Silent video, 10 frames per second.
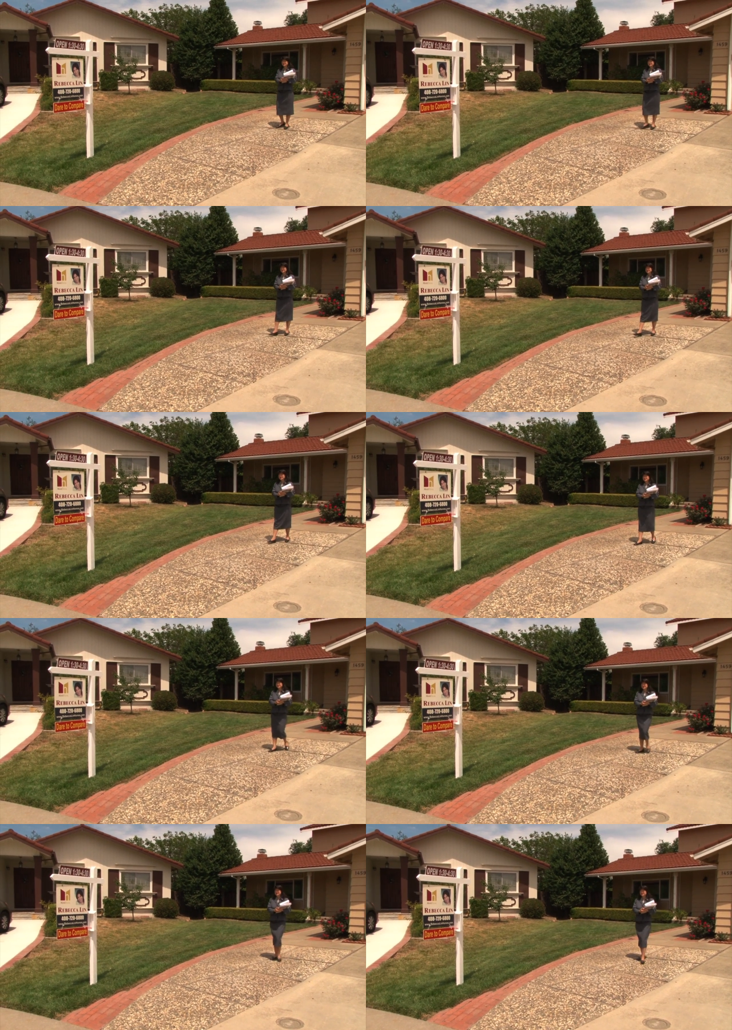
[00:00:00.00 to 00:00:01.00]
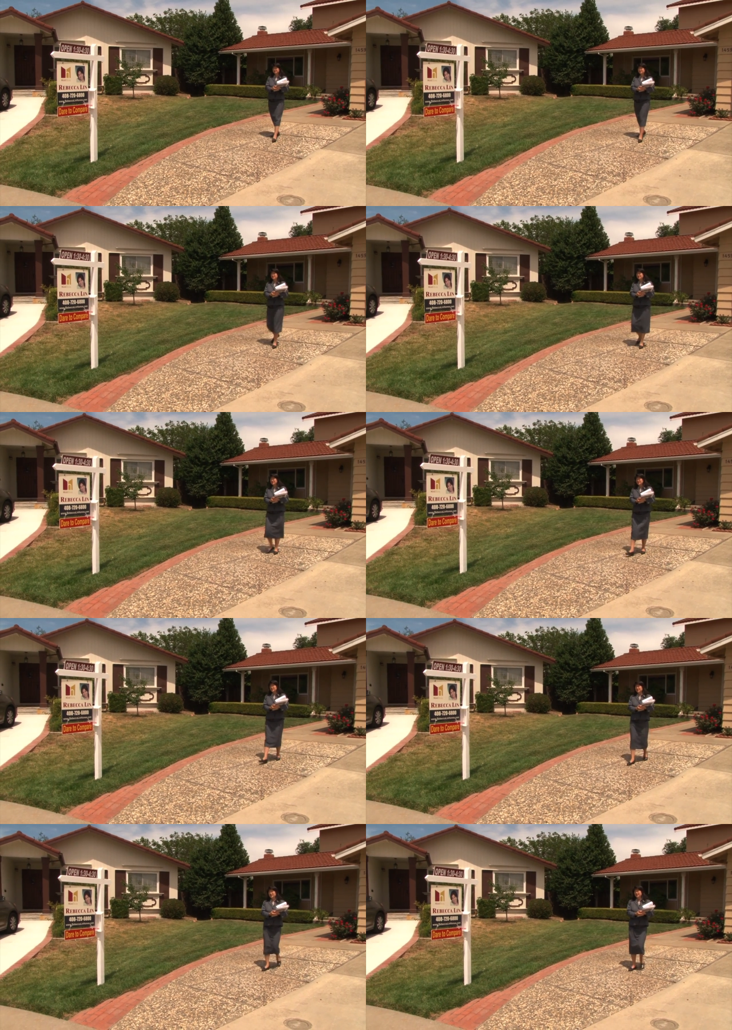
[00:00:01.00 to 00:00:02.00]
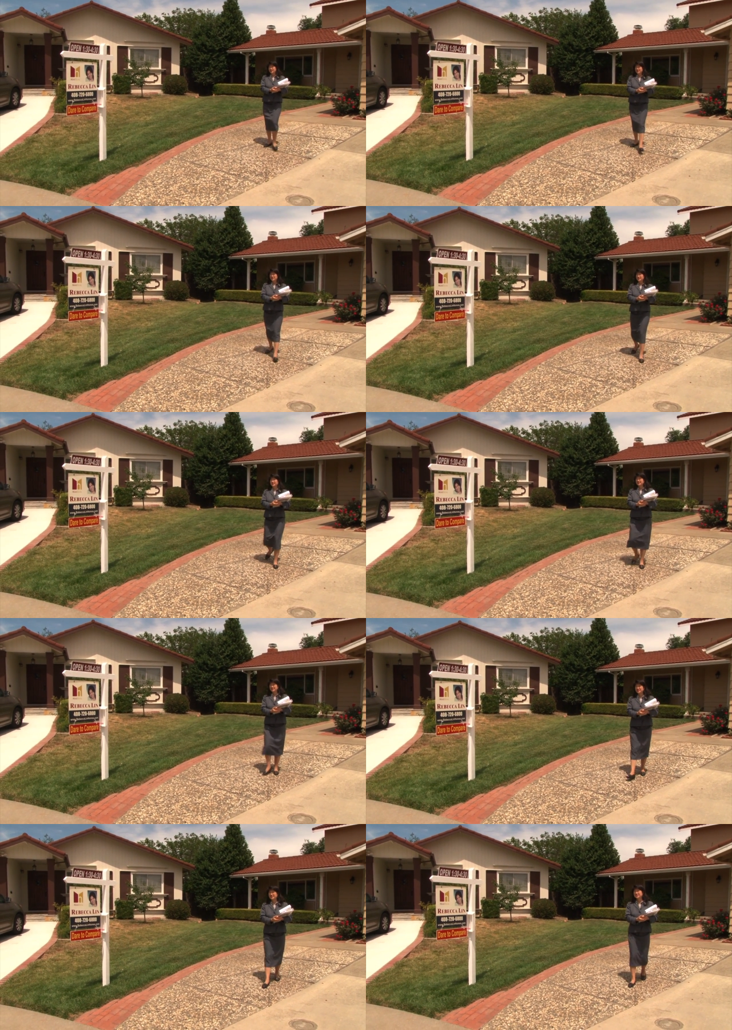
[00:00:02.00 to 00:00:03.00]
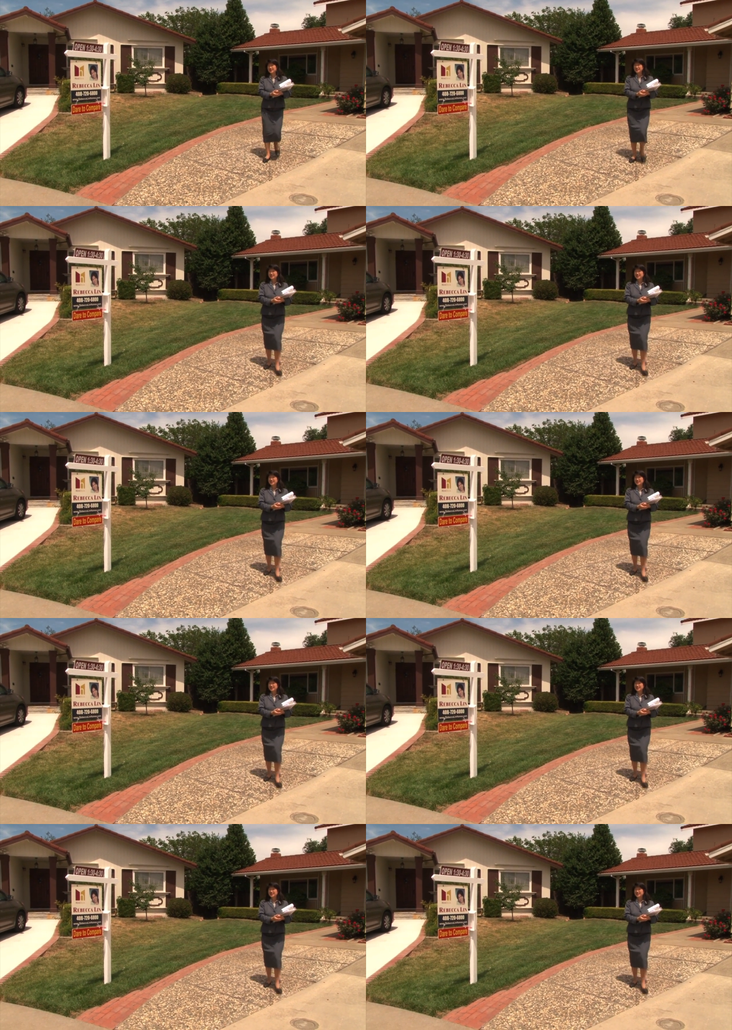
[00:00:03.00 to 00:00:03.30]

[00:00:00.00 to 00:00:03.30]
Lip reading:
(no speaker visible)